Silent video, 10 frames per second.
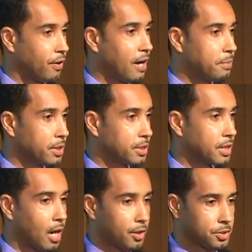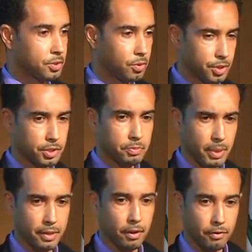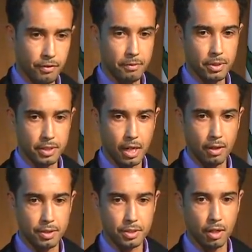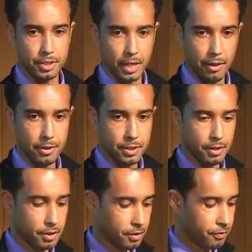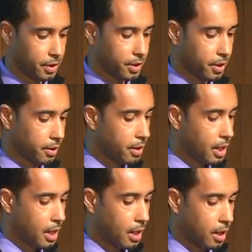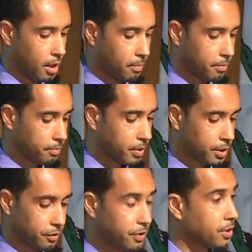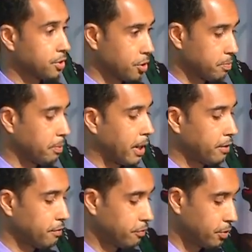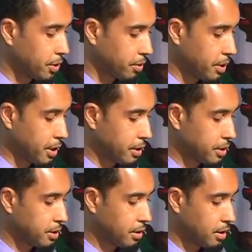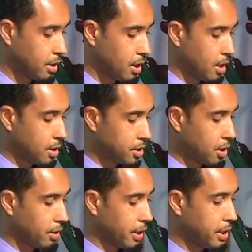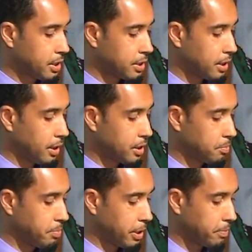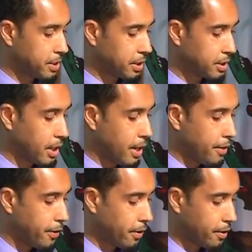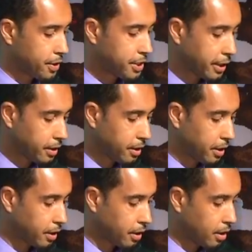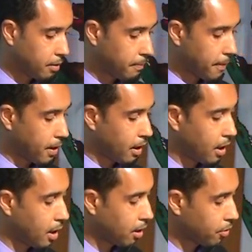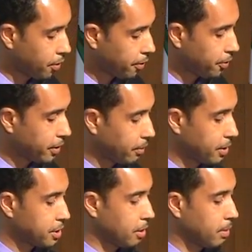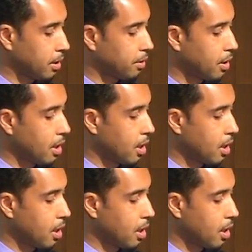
$5 billion, schools spend all $5 billion altogether to feed their students by buying food ingredients. So it is big business. The second thing, or the third thing I want to say about